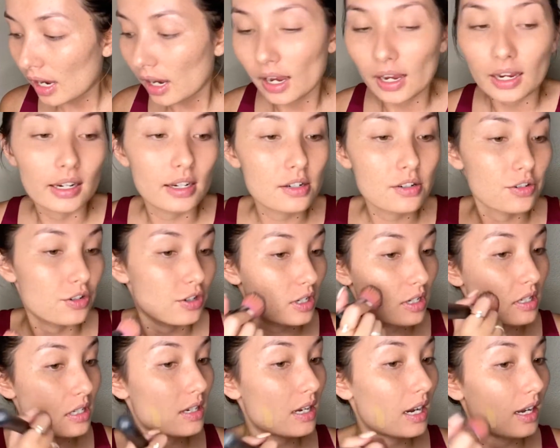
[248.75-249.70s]
and
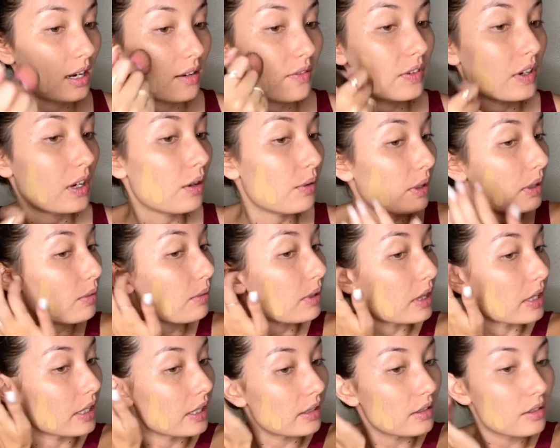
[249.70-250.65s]
just kind of go in with
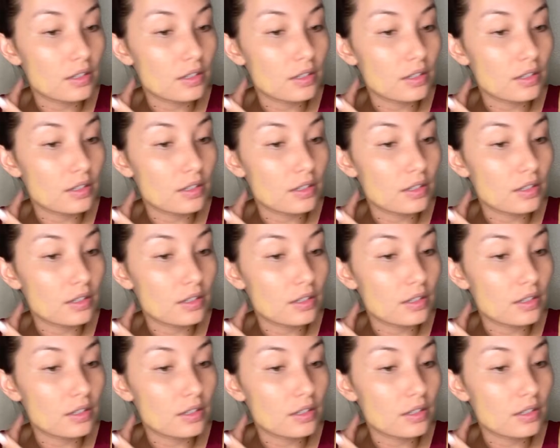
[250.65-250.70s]
it.